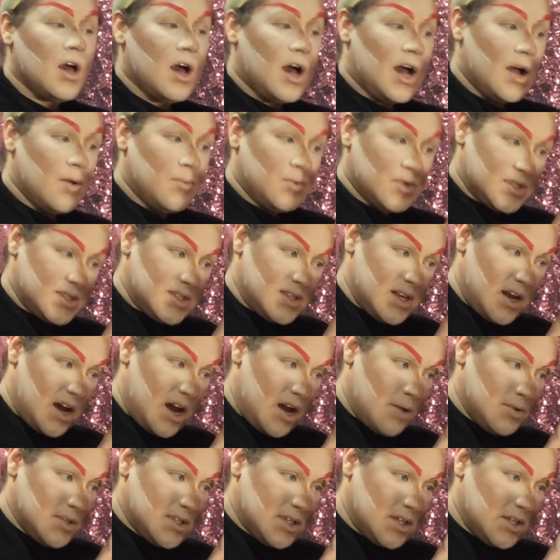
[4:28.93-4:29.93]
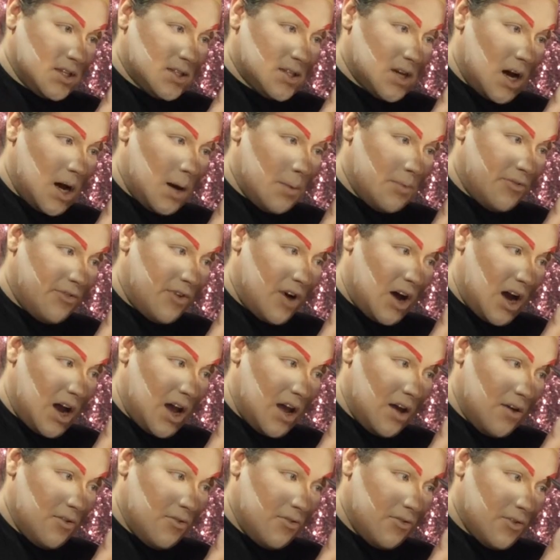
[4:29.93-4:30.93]
I was in the top
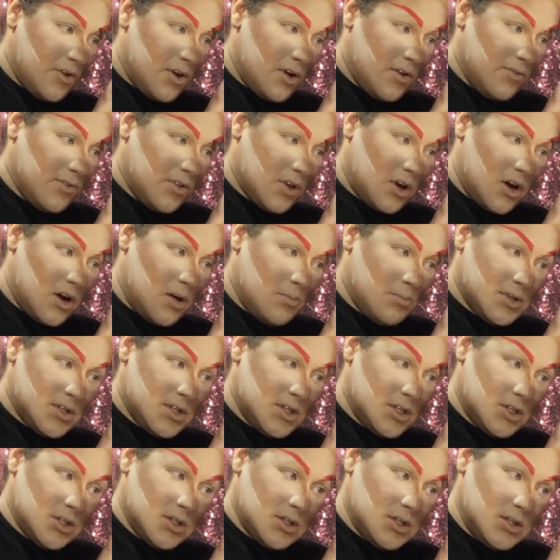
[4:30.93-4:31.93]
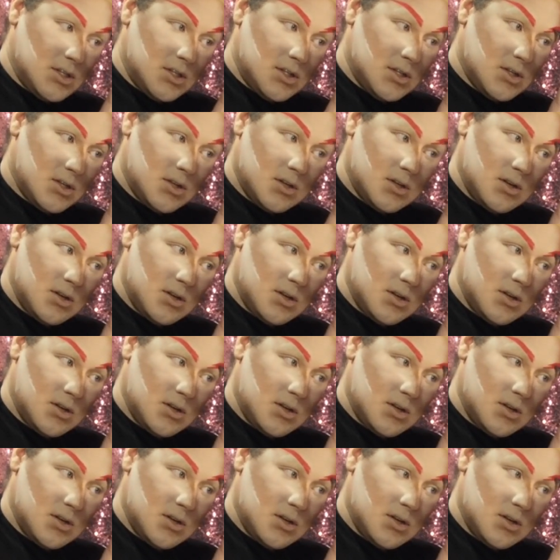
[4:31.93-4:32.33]
5 of the competition,